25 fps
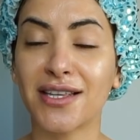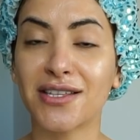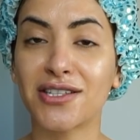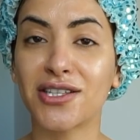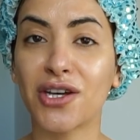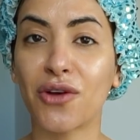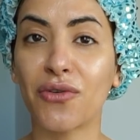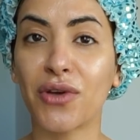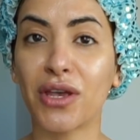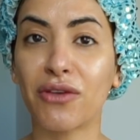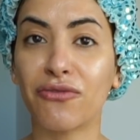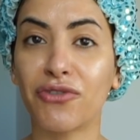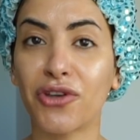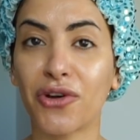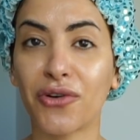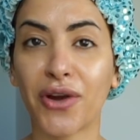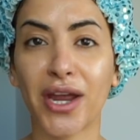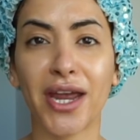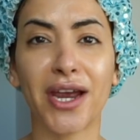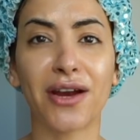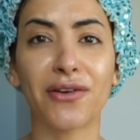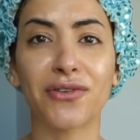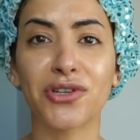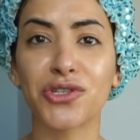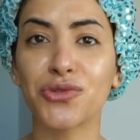So if your
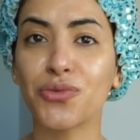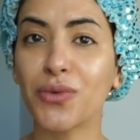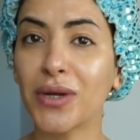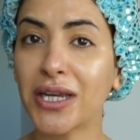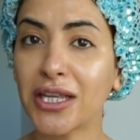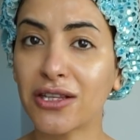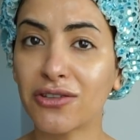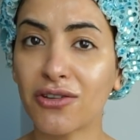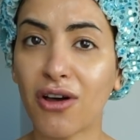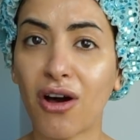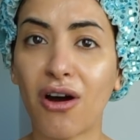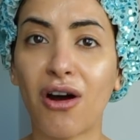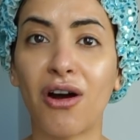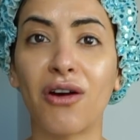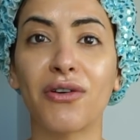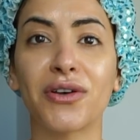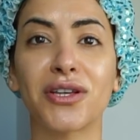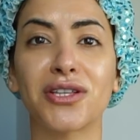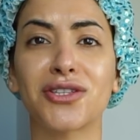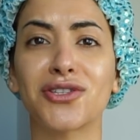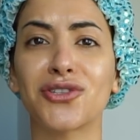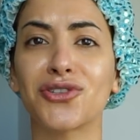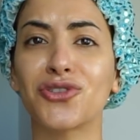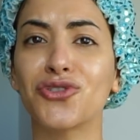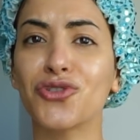hair is really dull,
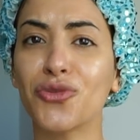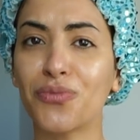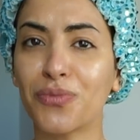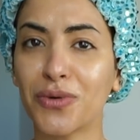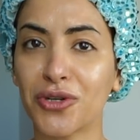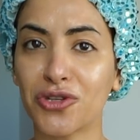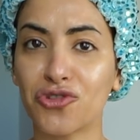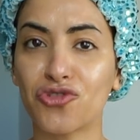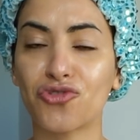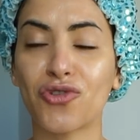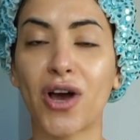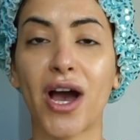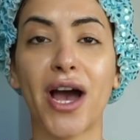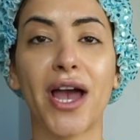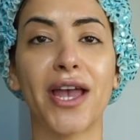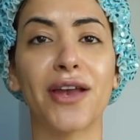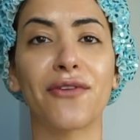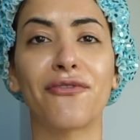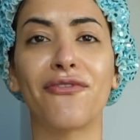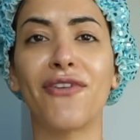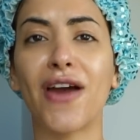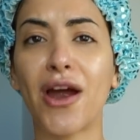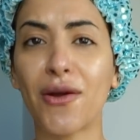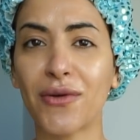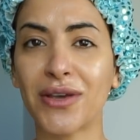it's super dry,
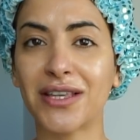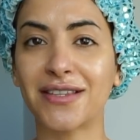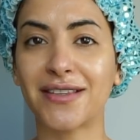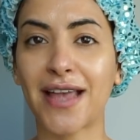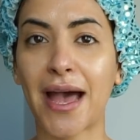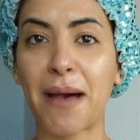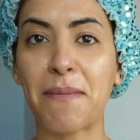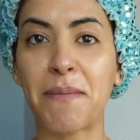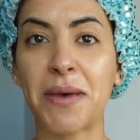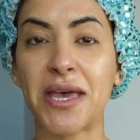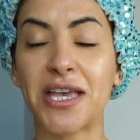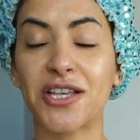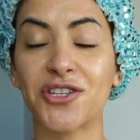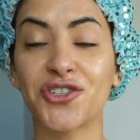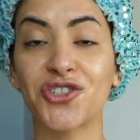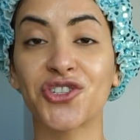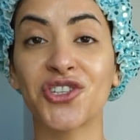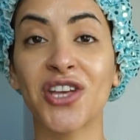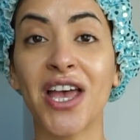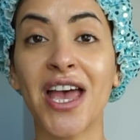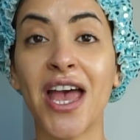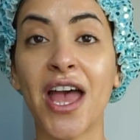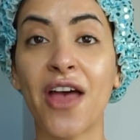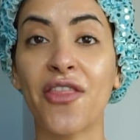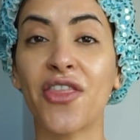very damaged,
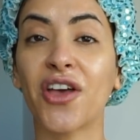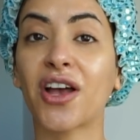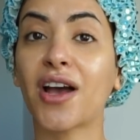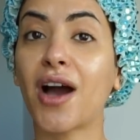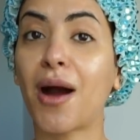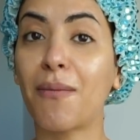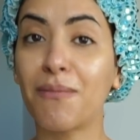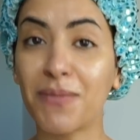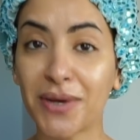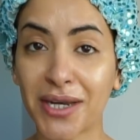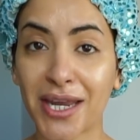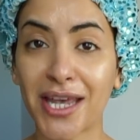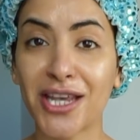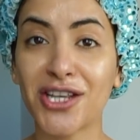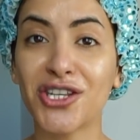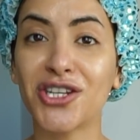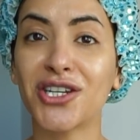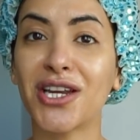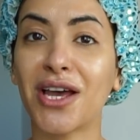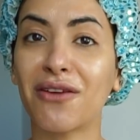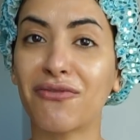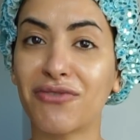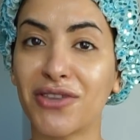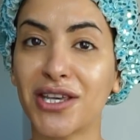the combination of